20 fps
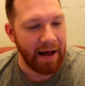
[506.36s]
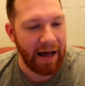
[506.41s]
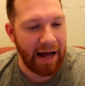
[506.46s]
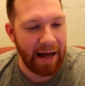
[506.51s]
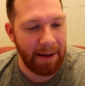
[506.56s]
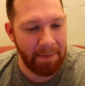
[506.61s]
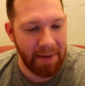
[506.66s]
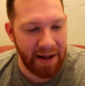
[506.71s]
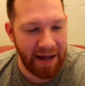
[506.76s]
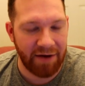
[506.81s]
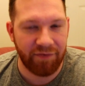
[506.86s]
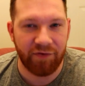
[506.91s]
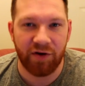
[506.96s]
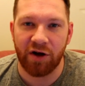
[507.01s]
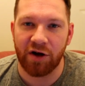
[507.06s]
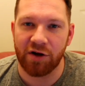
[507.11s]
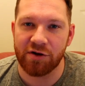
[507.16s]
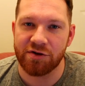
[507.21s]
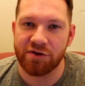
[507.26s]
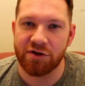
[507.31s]
I may have to
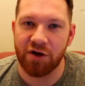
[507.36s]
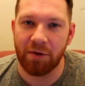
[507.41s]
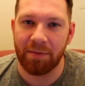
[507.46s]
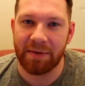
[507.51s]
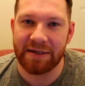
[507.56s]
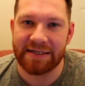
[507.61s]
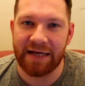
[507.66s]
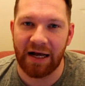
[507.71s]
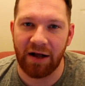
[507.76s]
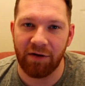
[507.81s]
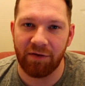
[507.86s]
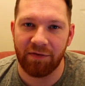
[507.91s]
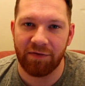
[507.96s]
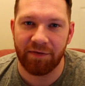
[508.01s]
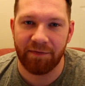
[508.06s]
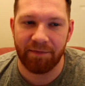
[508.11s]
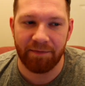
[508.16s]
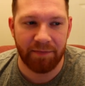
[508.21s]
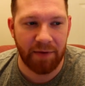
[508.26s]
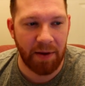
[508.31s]
console
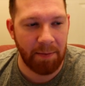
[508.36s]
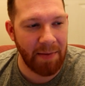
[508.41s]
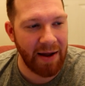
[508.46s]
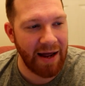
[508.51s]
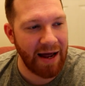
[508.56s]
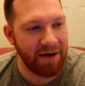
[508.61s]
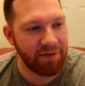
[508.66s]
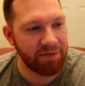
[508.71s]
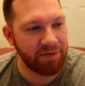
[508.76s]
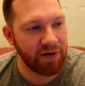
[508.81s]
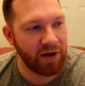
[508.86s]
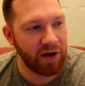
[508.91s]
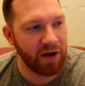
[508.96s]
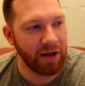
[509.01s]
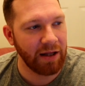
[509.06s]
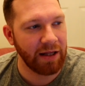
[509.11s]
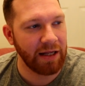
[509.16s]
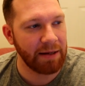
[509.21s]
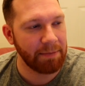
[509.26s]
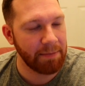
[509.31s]
myself, I may have to
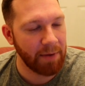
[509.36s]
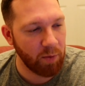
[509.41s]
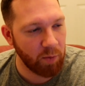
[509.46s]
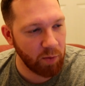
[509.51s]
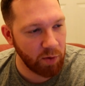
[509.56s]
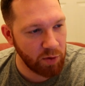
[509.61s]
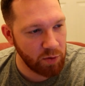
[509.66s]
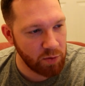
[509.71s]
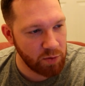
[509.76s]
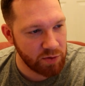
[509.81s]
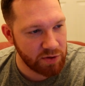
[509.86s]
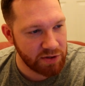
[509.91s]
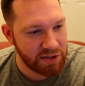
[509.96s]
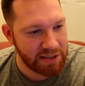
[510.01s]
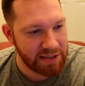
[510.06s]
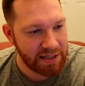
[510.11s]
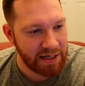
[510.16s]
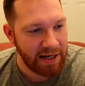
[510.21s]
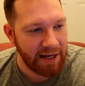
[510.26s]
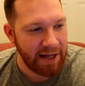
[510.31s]
lick my
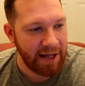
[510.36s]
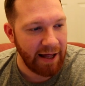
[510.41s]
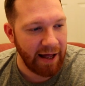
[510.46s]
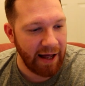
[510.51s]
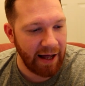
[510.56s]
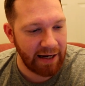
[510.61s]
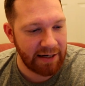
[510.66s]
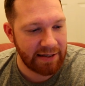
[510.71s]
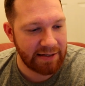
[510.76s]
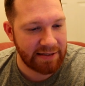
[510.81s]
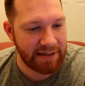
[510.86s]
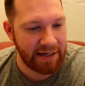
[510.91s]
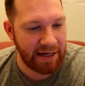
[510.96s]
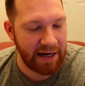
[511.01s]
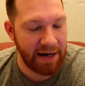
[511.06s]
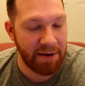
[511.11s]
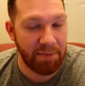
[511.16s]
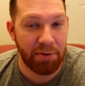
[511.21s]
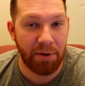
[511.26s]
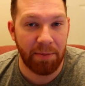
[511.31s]
wounds, and
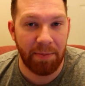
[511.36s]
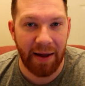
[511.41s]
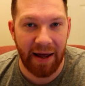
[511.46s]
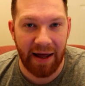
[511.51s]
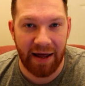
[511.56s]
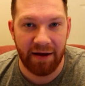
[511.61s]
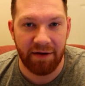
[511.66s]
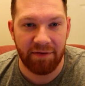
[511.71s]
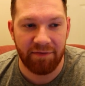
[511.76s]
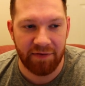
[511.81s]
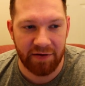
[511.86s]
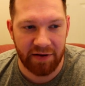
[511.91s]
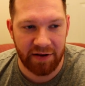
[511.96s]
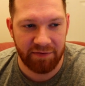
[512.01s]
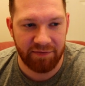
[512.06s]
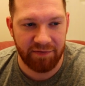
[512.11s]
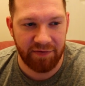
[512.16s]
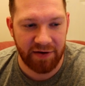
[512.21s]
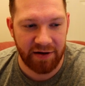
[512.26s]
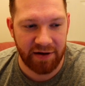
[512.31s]
prepare for
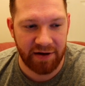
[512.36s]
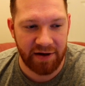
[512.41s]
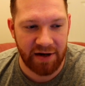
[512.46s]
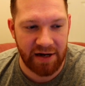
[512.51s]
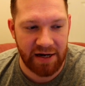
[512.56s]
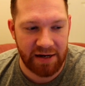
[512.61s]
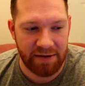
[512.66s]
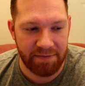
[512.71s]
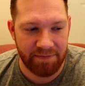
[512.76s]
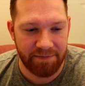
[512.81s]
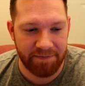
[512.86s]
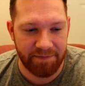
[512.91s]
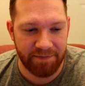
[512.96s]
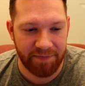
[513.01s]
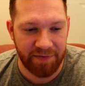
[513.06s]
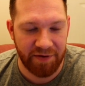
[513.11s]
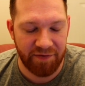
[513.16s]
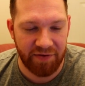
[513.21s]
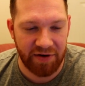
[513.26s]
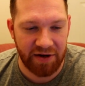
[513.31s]

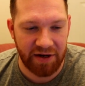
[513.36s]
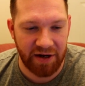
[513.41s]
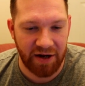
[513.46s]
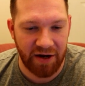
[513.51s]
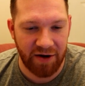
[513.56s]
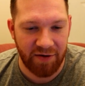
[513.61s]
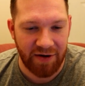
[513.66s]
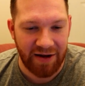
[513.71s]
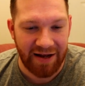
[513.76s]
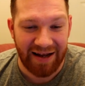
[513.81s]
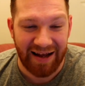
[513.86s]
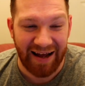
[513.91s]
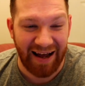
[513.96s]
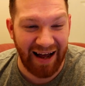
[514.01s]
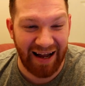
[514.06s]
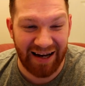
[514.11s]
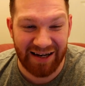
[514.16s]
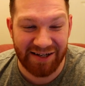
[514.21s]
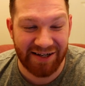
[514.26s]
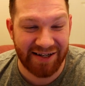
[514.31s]
the video,
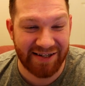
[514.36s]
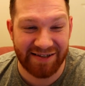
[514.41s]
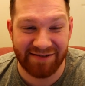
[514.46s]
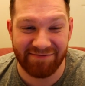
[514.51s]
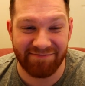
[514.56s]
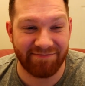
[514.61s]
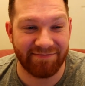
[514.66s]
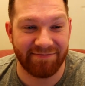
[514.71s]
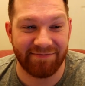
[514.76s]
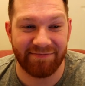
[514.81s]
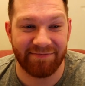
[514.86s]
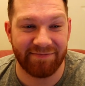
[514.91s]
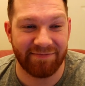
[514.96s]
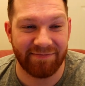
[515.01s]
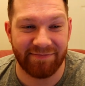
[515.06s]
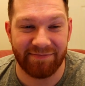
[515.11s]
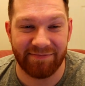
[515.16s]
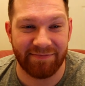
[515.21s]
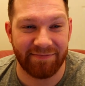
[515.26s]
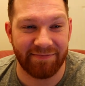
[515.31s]
and just
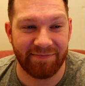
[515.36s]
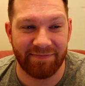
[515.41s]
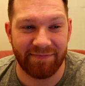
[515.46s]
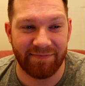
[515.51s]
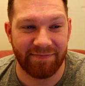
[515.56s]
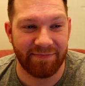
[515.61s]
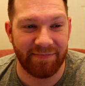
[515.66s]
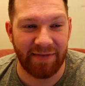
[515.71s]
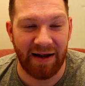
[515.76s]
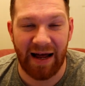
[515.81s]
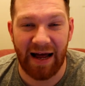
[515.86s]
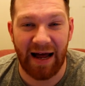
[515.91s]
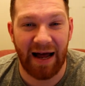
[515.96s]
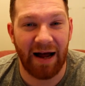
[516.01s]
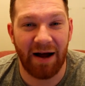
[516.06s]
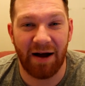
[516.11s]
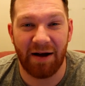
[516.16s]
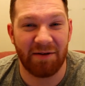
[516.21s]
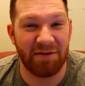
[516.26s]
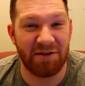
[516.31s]

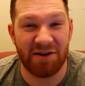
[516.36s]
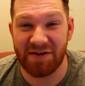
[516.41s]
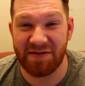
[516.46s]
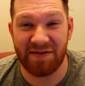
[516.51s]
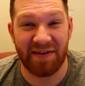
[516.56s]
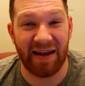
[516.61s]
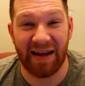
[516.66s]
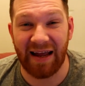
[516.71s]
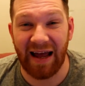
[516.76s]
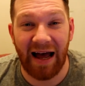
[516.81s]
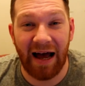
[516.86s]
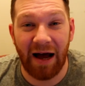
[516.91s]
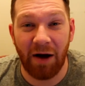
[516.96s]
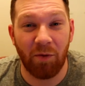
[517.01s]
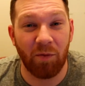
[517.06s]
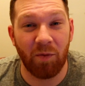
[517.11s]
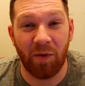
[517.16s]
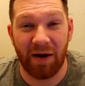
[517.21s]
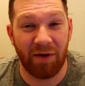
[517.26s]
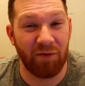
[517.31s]
think,
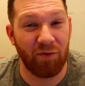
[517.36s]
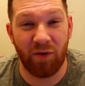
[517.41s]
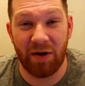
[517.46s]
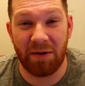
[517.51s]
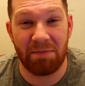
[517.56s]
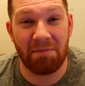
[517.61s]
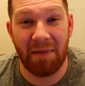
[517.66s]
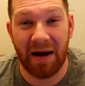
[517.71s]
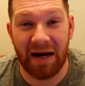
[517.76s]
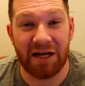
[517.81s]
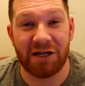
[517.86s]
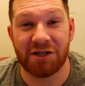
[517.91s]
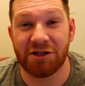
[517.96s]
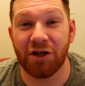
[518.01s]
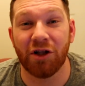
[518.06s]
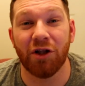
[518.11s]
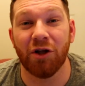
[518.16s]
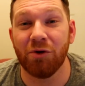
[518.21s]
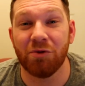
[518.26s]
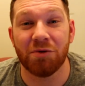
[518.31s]
how have we managed
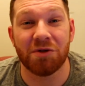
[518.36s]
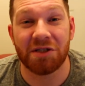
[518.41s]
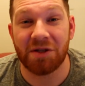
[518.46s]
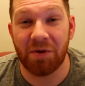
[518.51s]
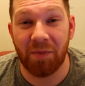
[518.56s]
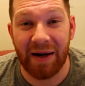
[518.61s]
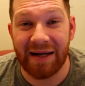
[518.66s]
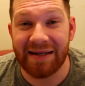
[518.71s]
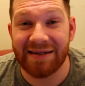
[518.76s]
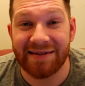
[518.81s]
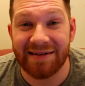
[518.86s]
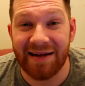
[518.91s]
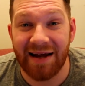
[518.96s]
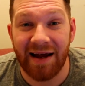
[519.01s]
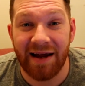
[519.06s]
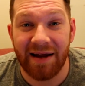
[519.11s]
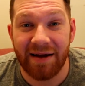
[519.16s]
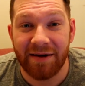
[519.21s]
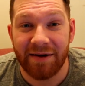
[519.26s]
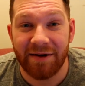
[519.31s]
to lose to
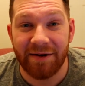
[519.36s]
Wednesday?